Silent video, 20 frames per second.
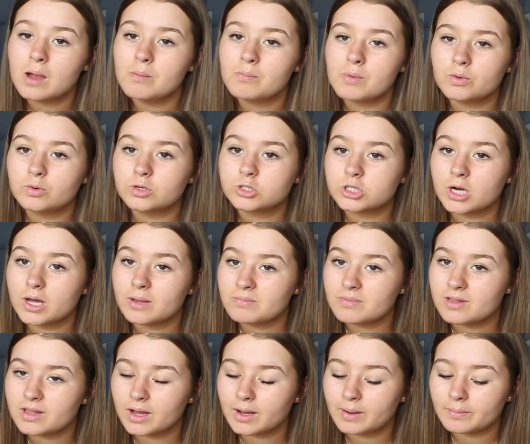My watch
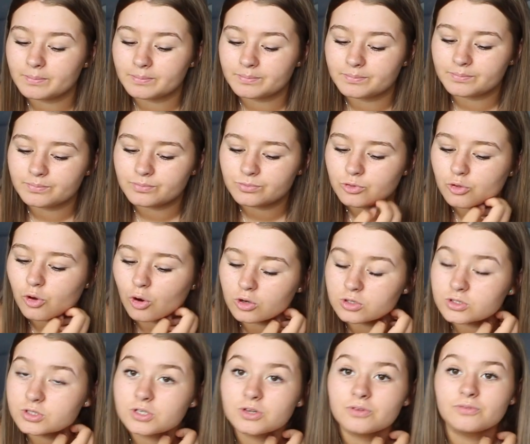time's
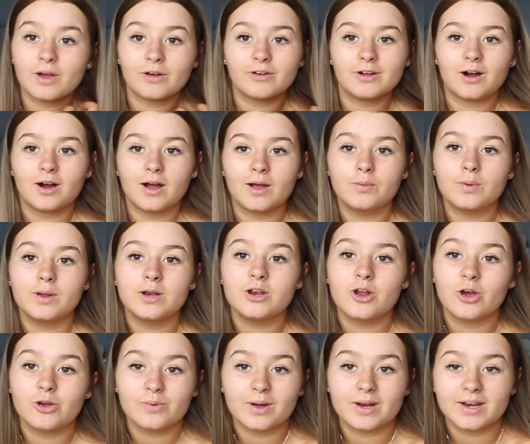not very high, we're
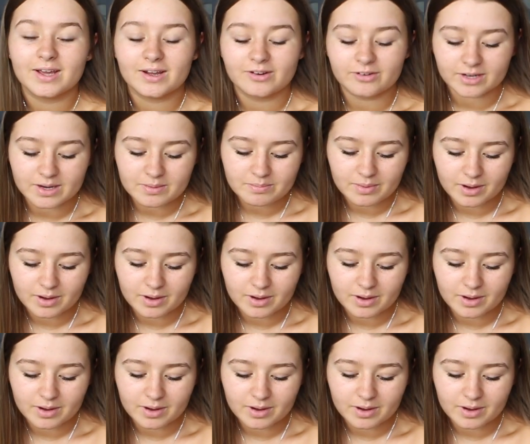nowhere near it,